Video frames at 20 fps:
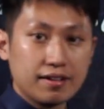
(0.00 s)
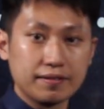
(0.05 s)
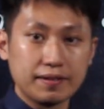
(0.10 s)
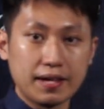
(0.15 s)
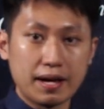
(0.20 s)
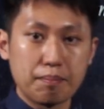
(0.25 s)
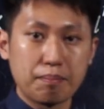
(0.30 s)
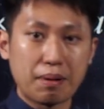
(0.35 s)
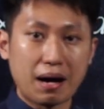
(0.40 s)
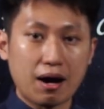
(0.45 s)

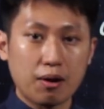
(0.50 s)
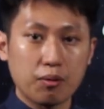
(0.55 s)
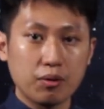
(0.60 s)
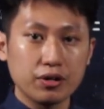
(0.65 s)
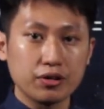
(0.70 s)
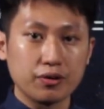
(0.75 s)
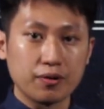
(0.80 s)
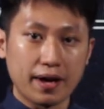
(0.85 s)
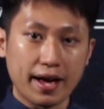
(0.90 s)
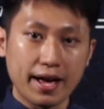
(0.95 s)
then power
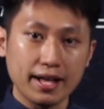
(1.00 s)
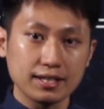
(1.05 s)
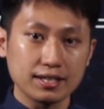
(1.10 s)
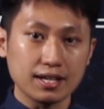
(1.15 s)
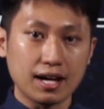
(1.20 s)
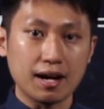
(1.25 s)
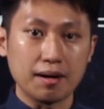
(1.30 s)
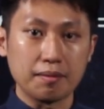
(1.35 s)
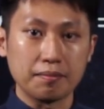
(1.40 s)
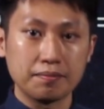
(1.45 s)
you add
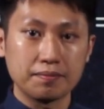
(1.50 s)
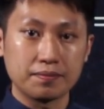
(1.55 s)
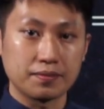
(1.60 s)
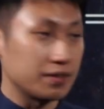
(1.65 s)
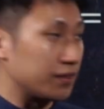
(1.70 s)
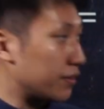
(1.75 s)
up.